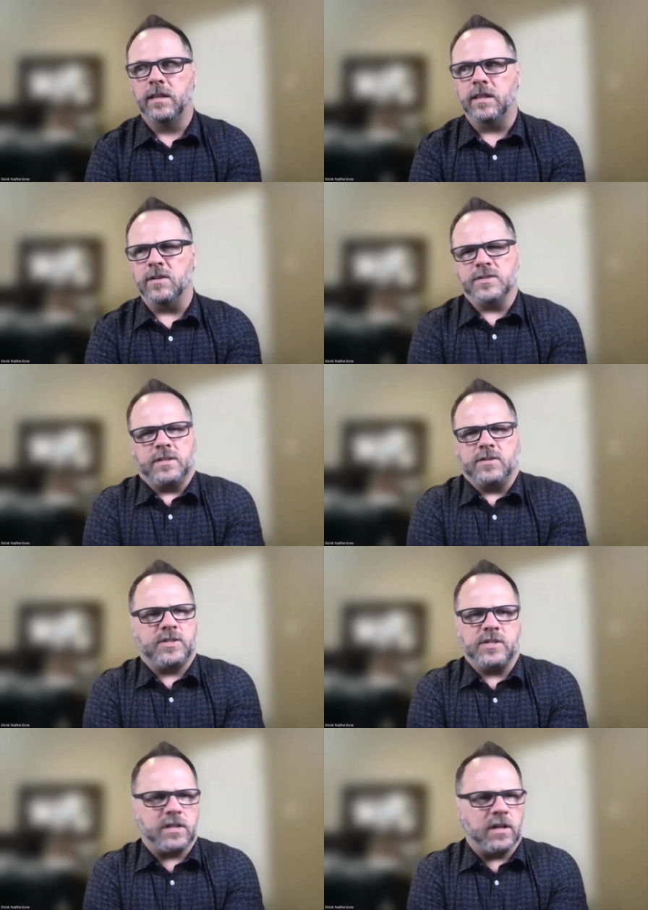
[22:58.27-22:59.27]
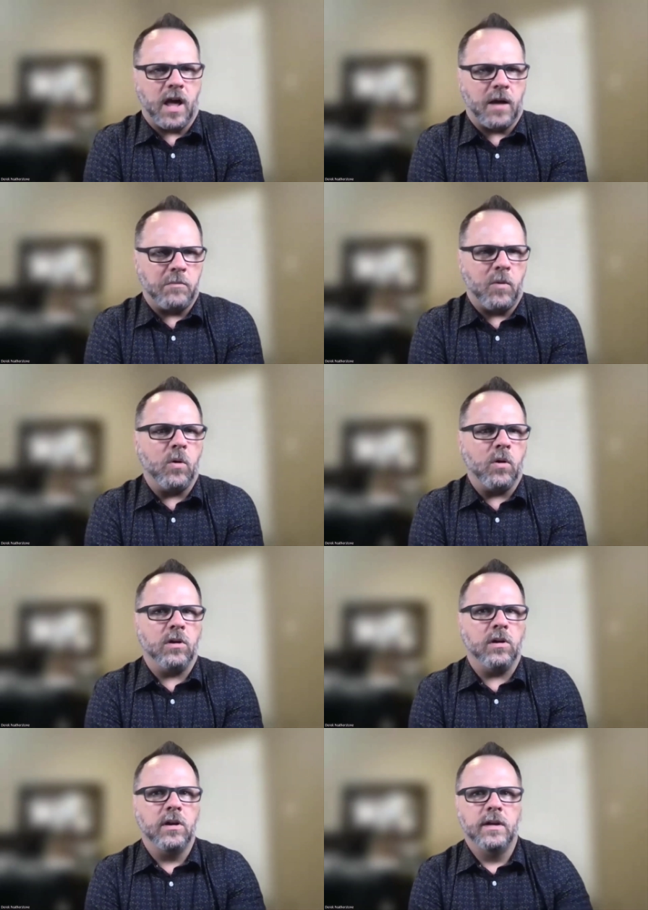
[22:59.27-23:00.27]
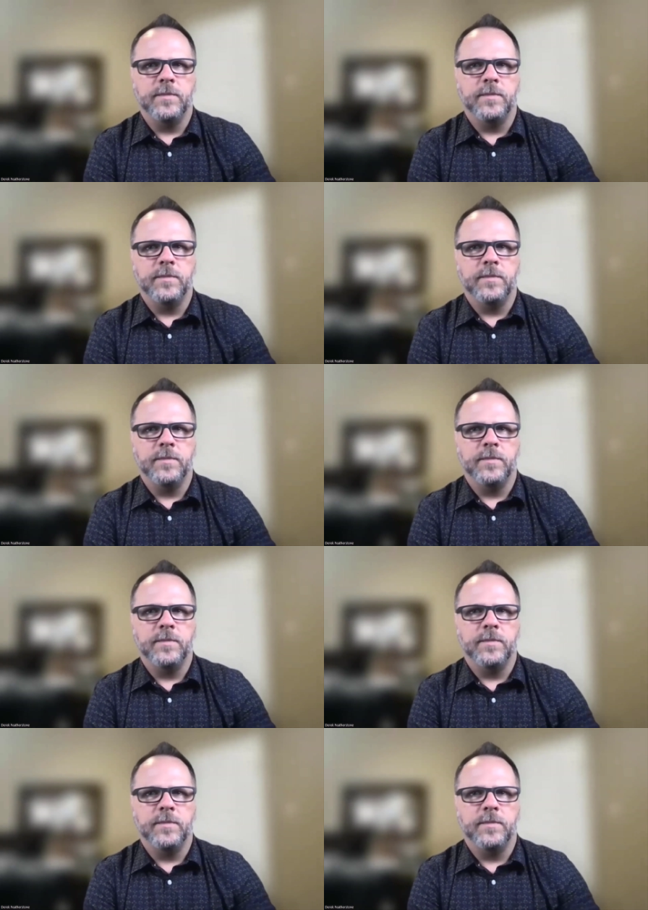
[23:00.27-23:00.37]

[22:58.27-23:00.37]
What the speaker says: There's just a lot more